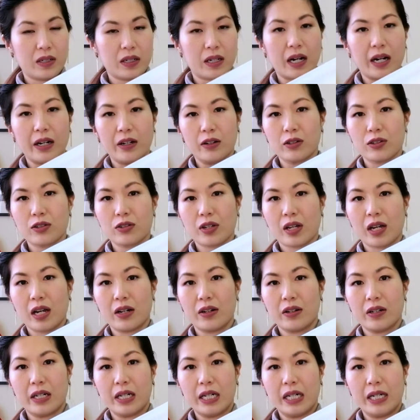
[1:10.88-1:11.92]
I also
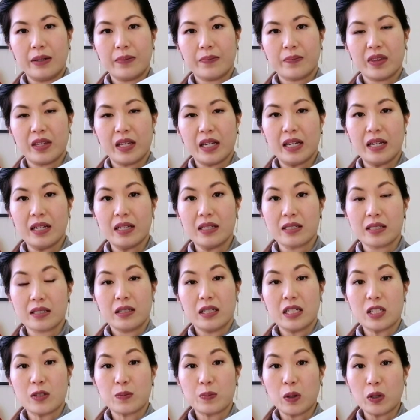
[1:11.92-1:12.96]
carry these
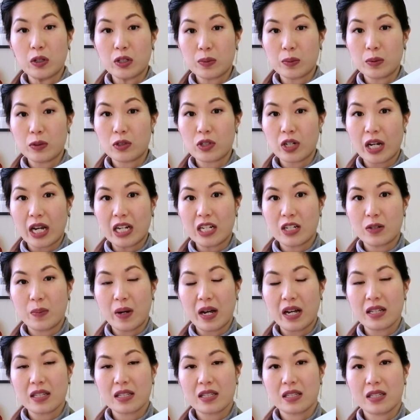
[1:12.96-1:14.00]
disposable change
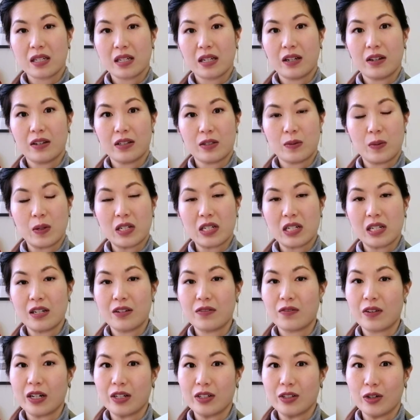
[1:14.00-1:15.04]
mats, especially
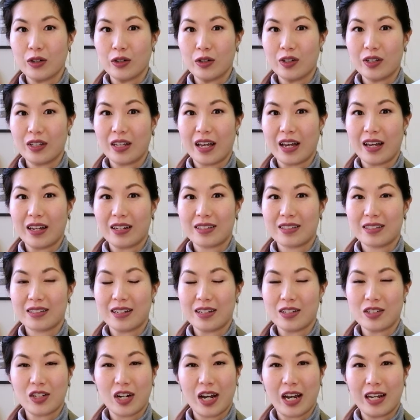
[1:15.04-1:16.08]
if I know that
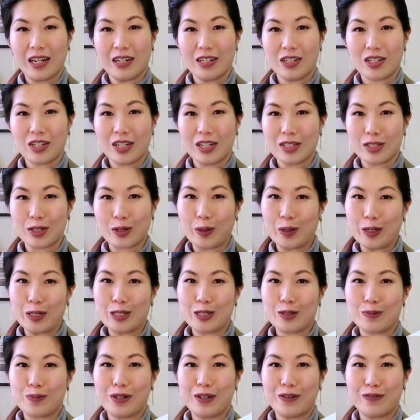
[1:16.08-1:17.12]
the change is going
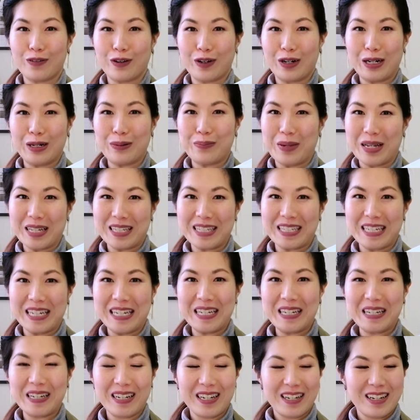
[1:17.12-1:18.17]
to be very
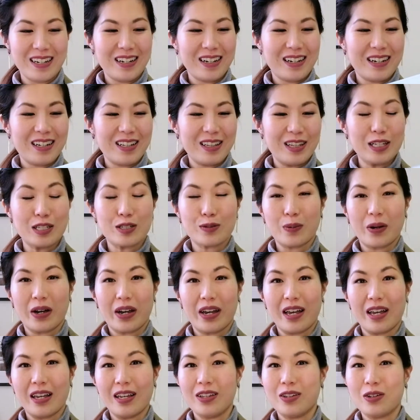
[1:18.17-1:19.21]
messy. This
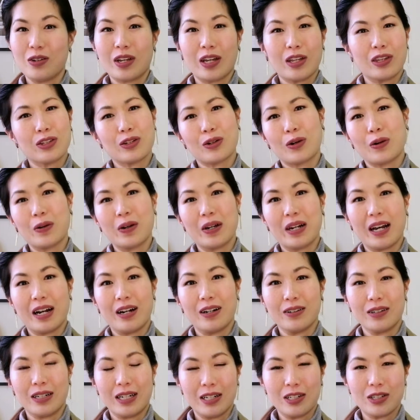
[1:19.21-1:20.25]
way you can throw it
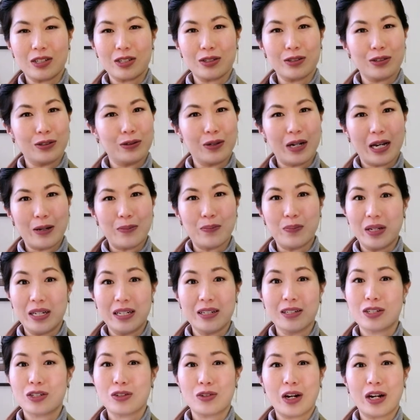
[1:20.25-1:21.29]
out into a
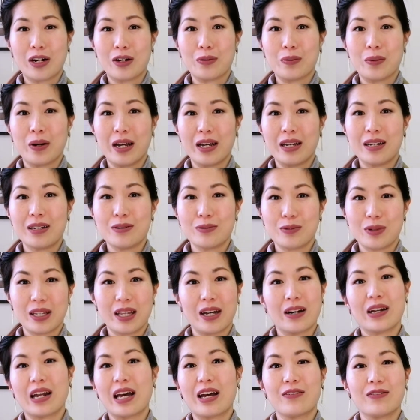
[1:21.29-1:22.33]
bin straight away
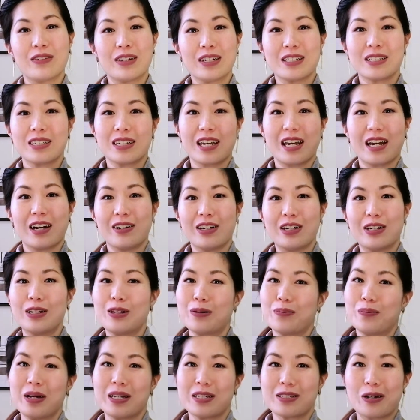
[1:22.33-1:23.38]
without having to carry the
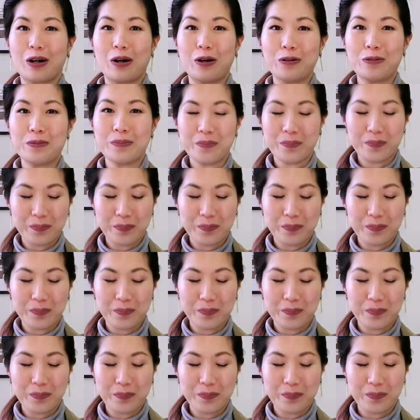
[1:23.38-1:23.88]
mess home.